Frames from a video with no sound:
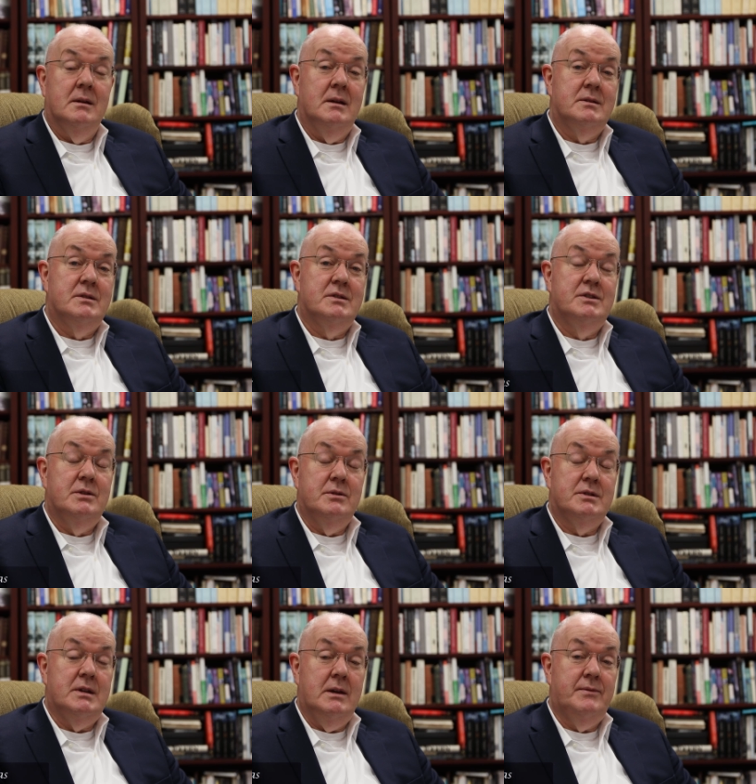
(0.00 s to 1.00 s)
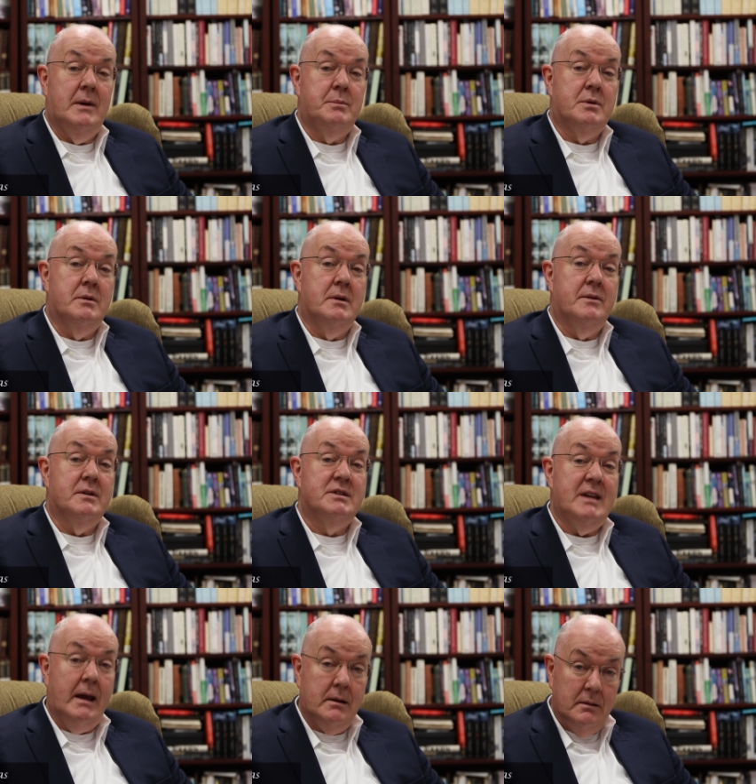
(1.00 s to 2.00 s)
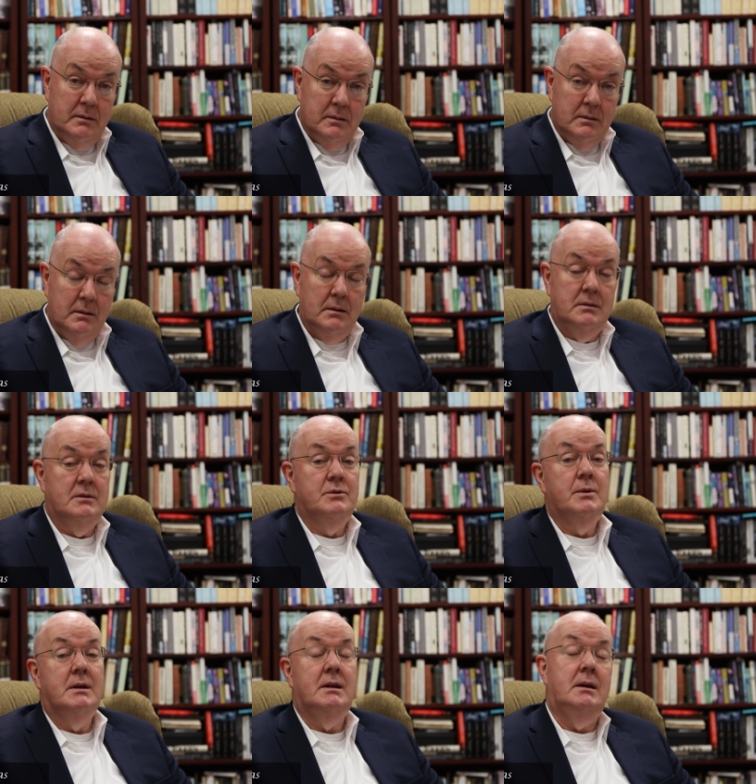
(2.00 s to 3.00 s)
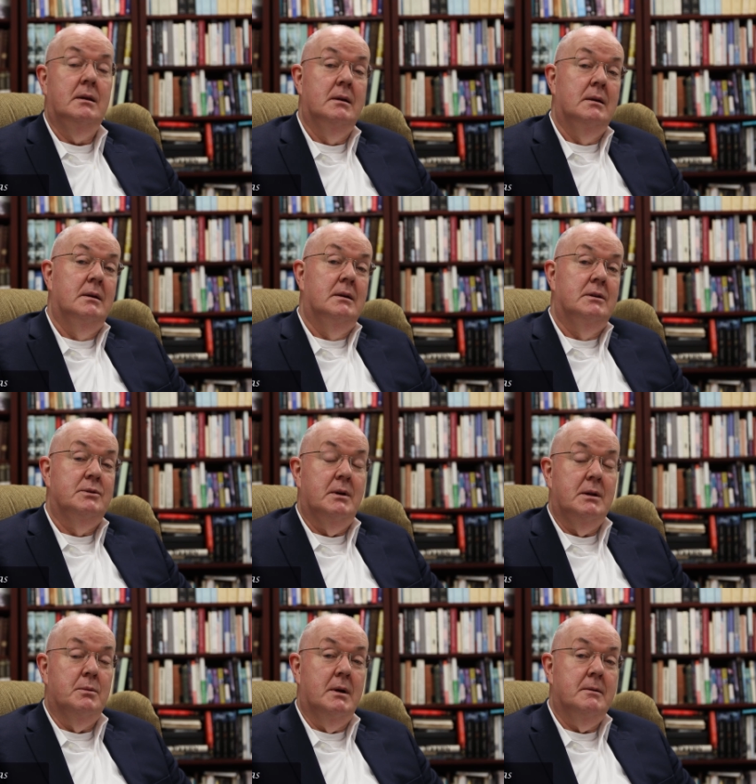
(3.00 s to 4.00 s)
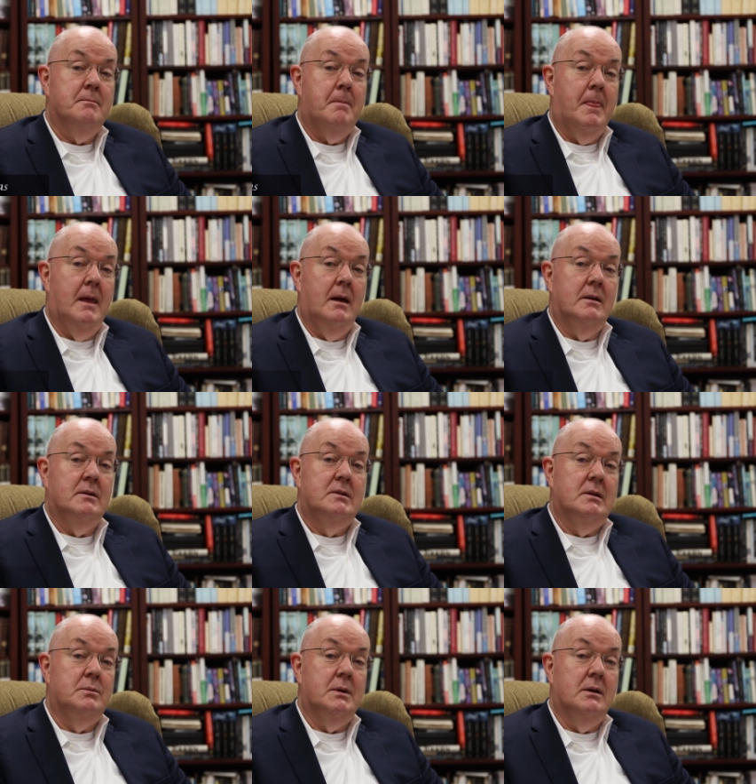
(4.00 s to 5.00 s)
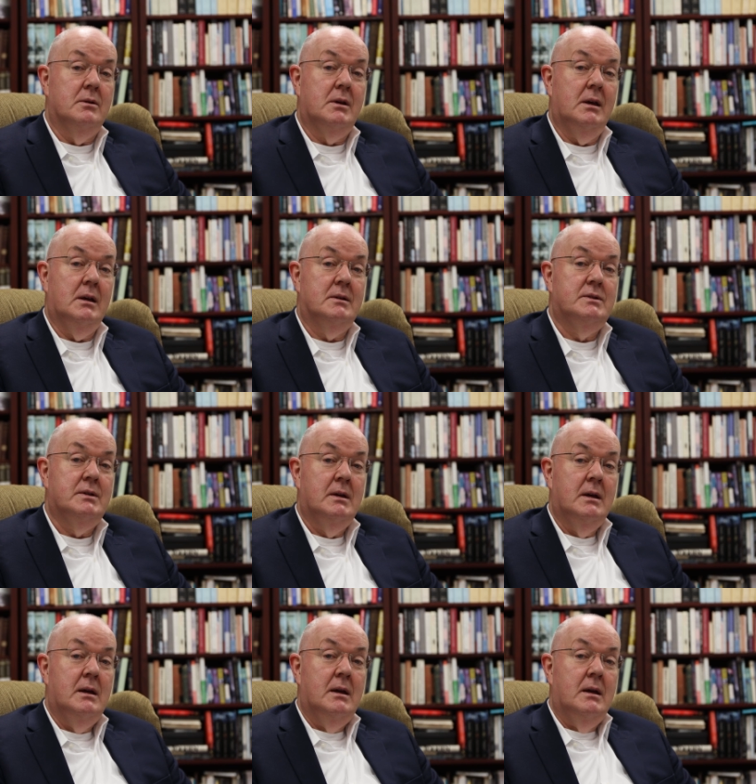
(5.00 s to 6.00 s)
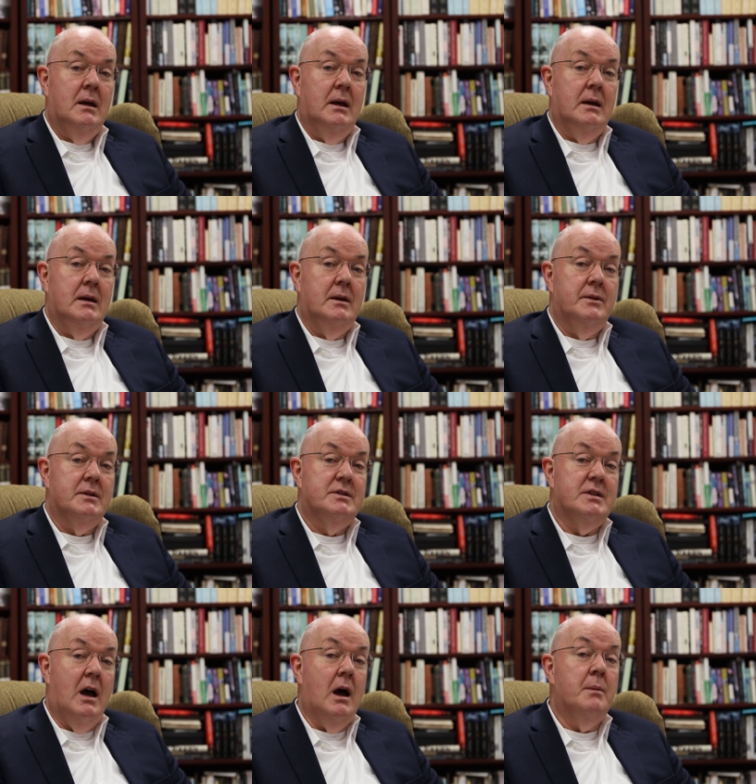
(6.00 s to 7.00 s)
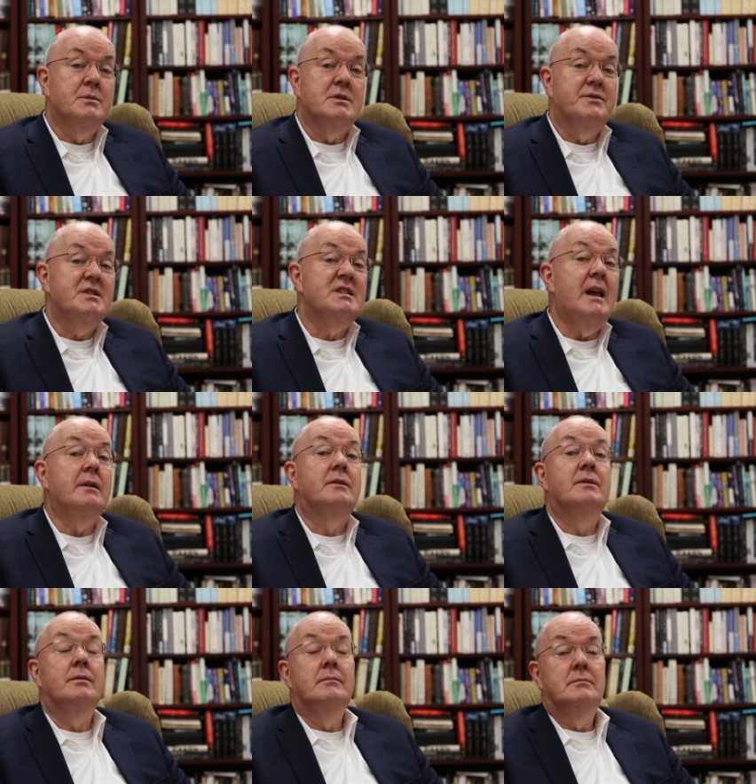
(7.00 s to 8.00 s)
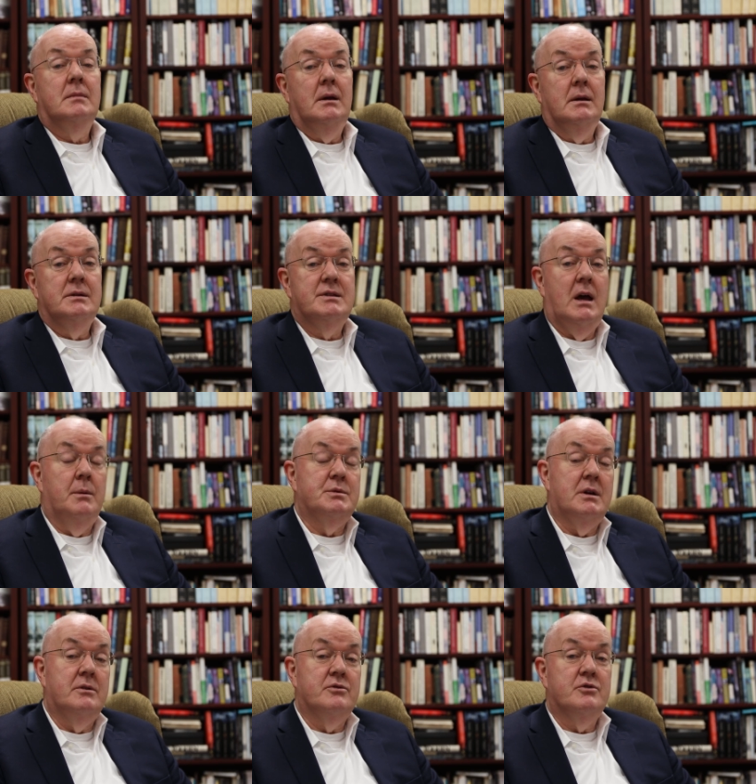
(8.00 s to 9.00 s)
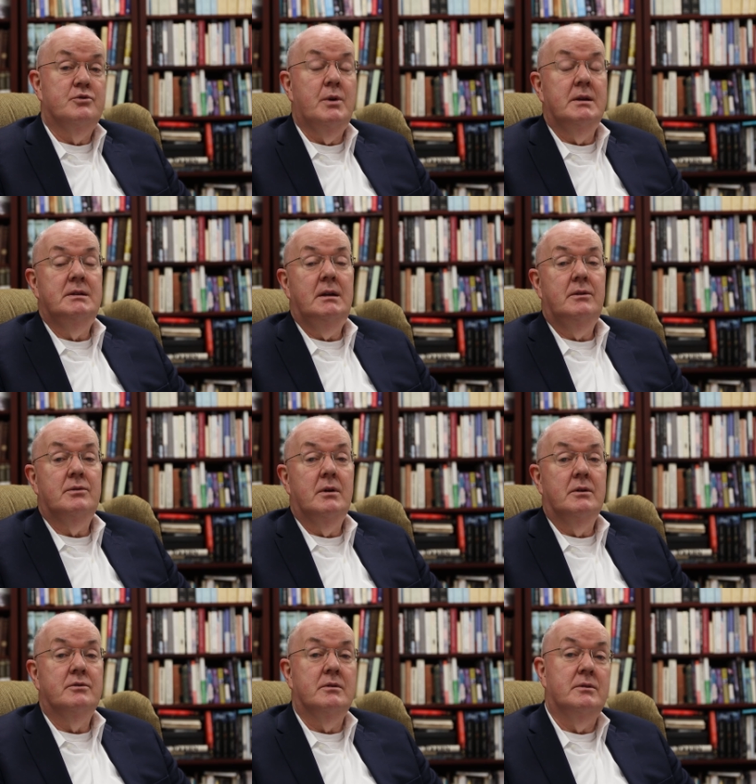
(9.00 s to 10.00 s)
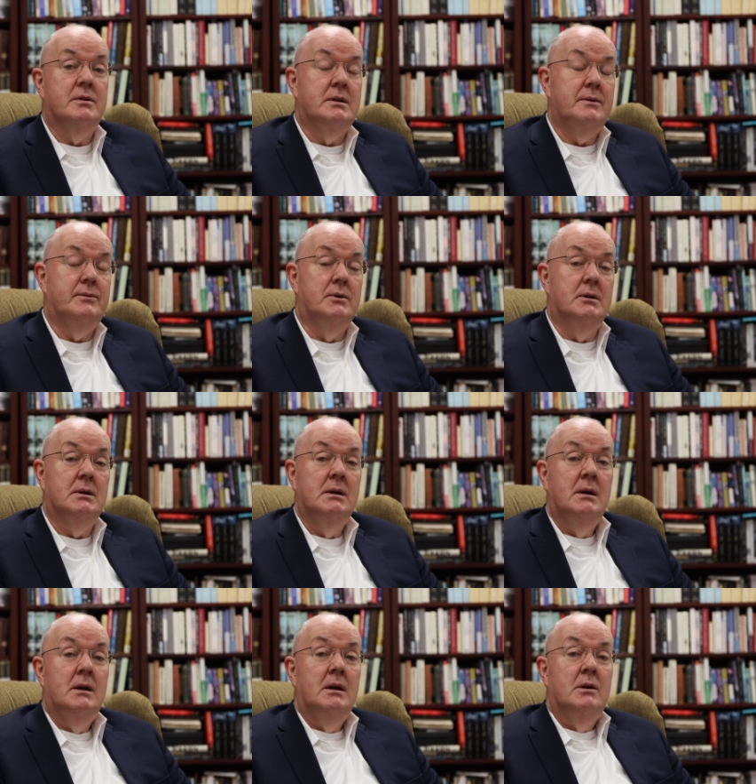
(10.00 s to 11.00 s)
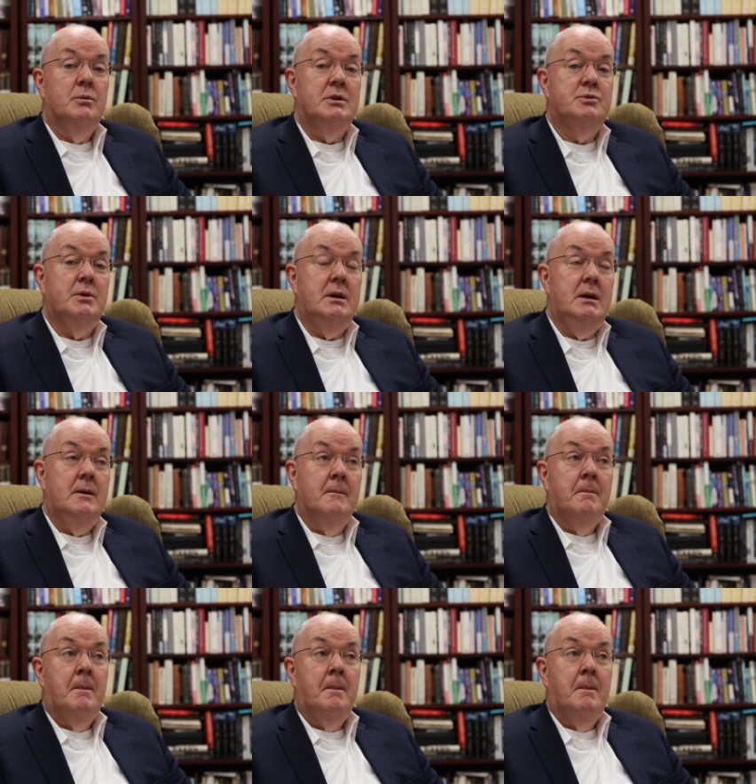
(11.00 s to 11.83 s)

It's Tuesday, February the 2nd in 2021, and we are looking at the Psalms of Ascent, Psalms 120 through 134, which we